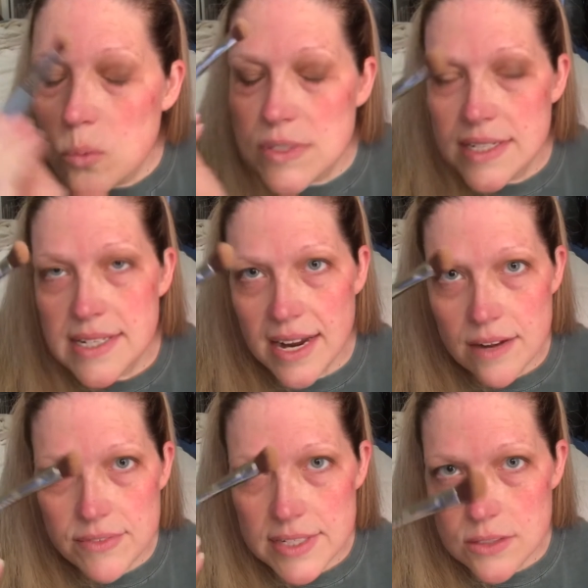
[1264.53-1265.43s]
since I
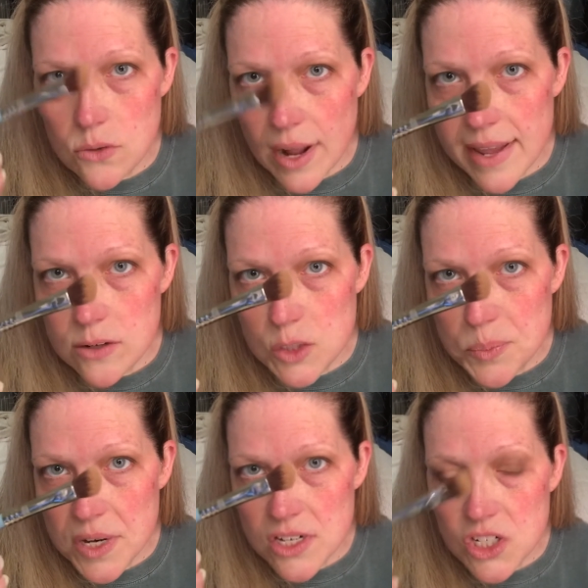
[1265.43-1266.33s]
have this little angled
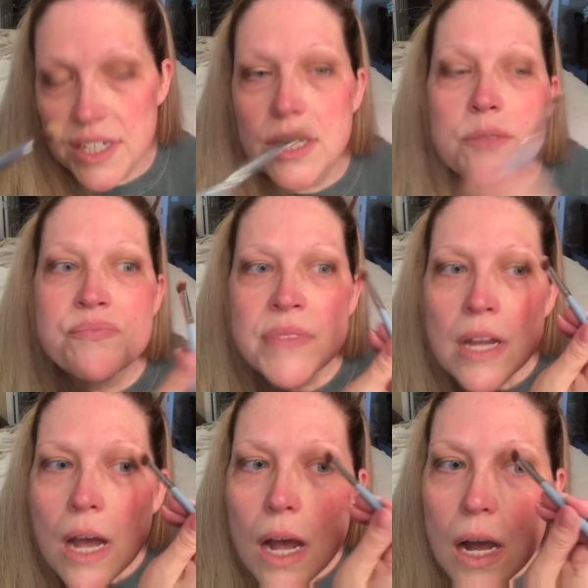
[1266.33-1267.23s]
brush here,
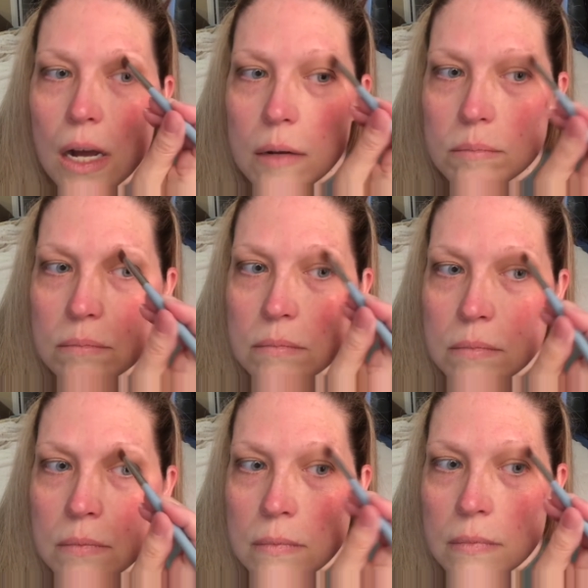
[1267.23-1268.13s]

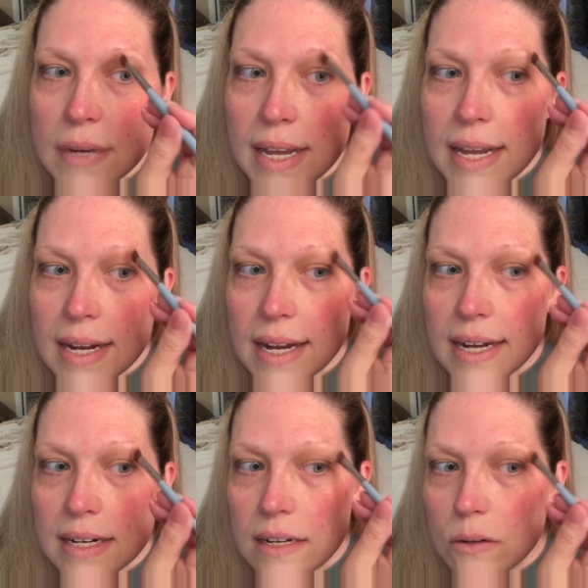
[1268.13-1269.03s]
it
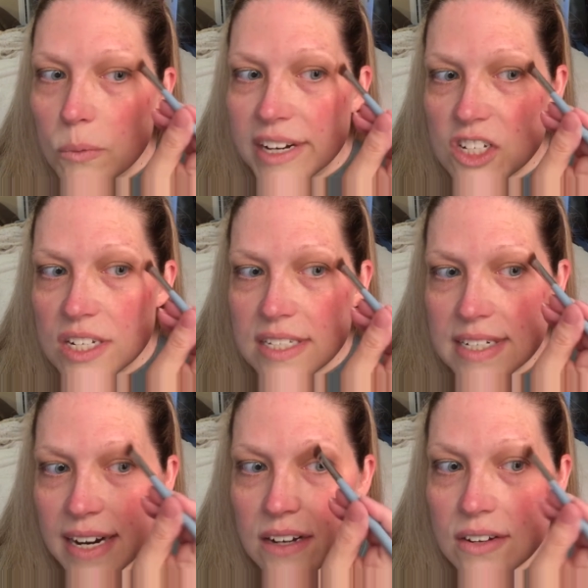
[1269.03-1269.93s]
kind of reaches
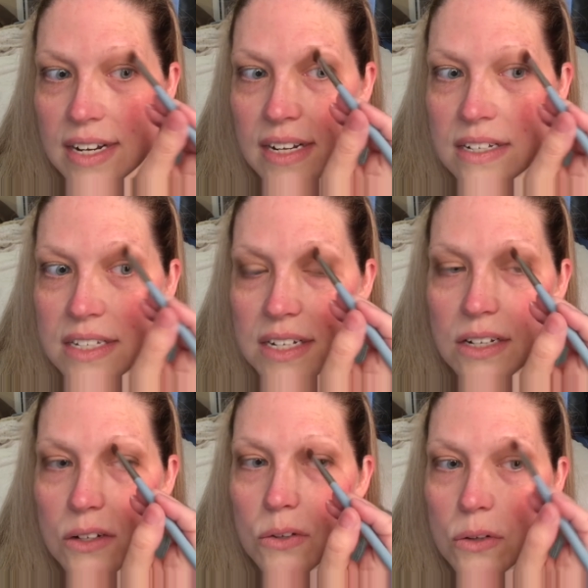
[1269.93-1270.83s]
down
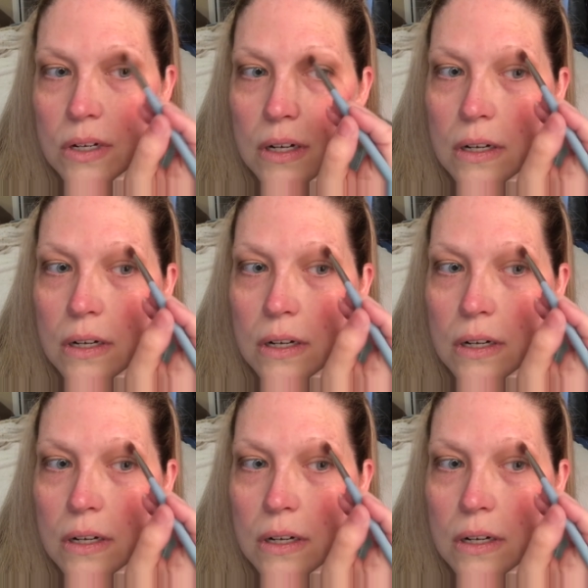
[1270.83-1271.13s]
into